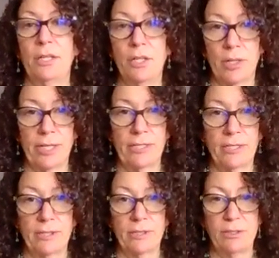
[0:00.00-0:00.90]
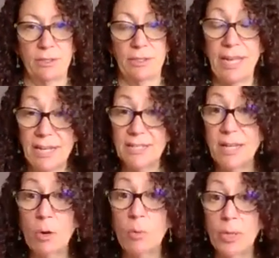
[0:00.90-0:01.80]
All right, that is
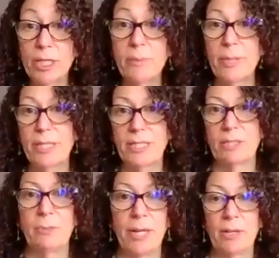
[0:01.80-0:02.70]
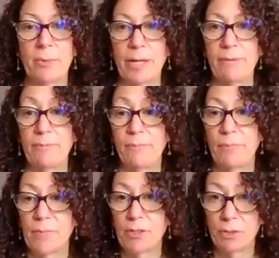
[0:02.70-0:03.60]
a really big deal, by the way.
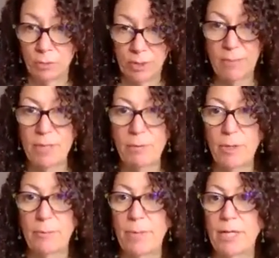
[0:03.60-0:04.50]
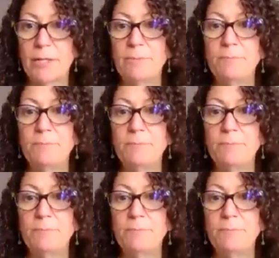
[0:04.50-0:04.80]
So keep that one in mind.